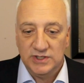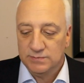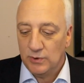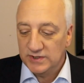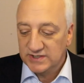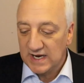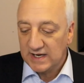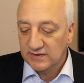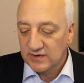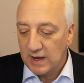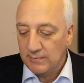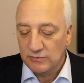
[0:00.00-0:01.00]
at this point.
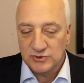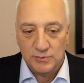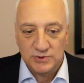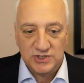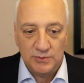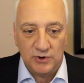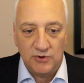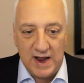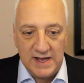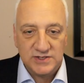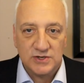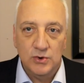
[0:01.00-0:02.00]
Second time I was almost done with
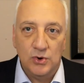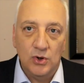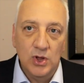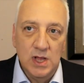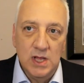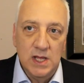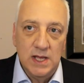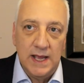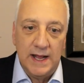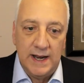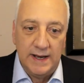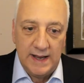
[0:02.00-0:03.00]
grad school,
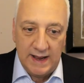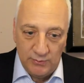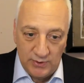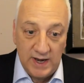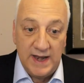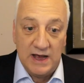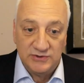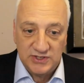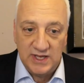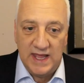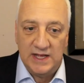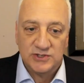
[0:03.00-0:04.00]
and they would
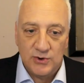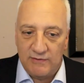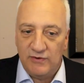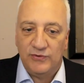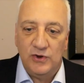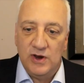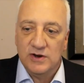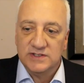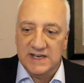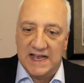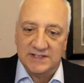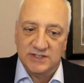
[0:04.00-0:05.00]
it again. So every few
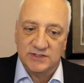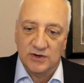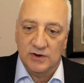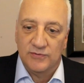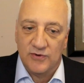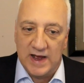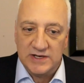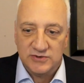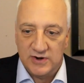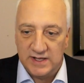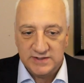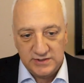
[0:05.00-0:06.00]
years, NASA's looking for
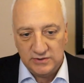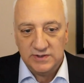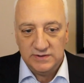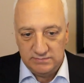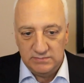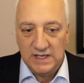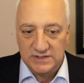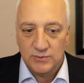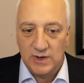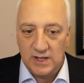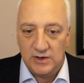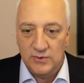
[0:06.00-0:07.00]
astronauts. Still, to, that's
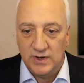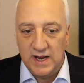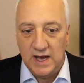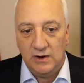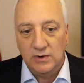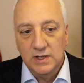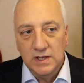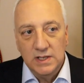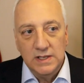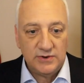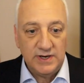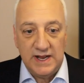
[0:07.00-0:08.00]
the way they do it now.
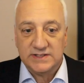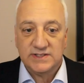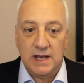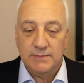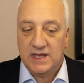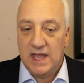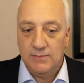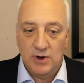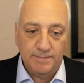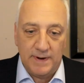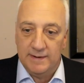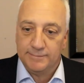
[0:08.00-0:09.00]
So the next time it came
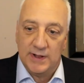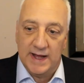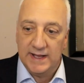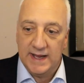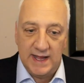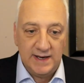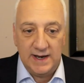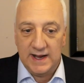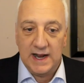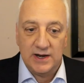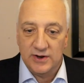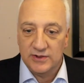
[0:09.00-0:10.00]
up, I applied again, and
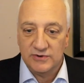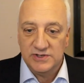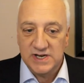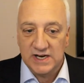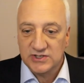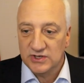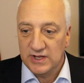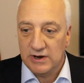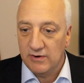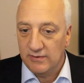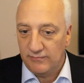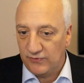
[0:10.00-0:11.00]
I got another rejection
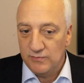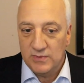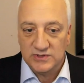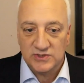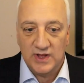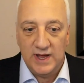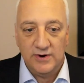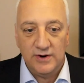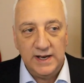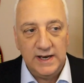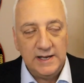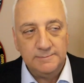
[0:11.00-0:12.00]
letter a few months
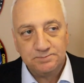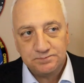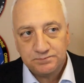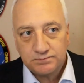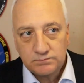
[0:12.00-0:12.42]
later, and then